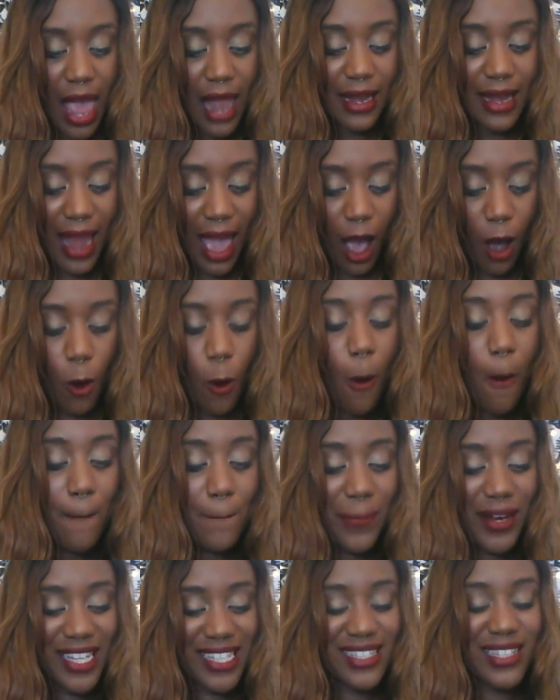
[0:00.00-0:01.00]
Now,
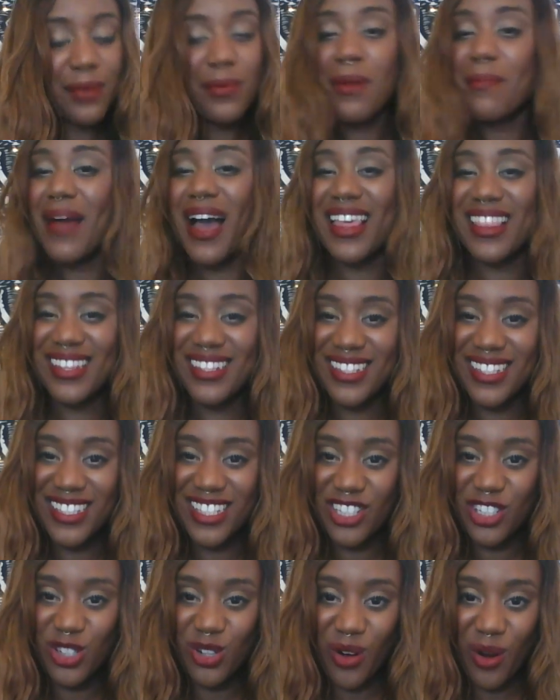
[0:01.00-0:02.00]
please keep in mind this is
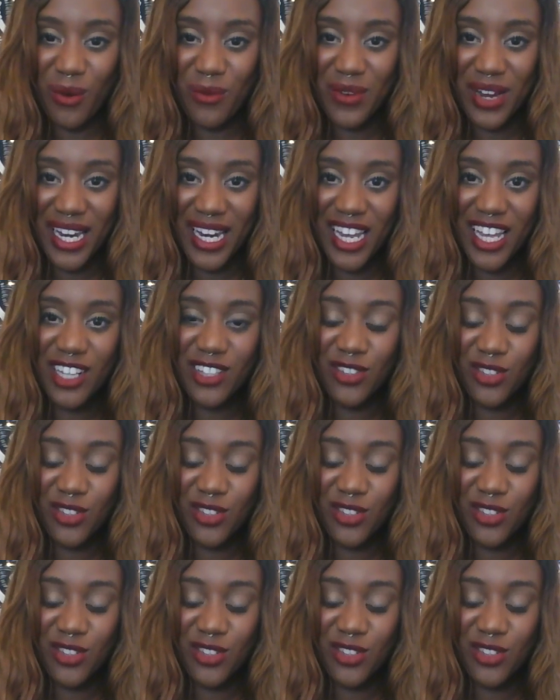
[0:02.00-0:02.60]
a general reading,